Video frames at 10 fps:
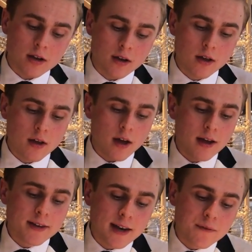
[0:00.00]

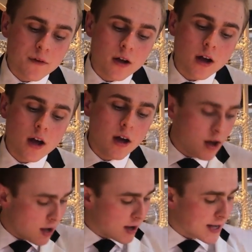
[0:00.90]
and deliver
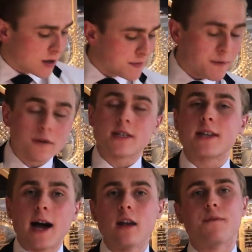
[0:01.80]
a kind of different
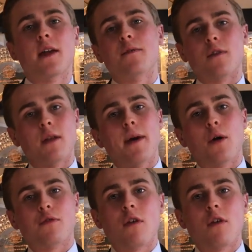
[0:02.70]
style of flavour in the mouth.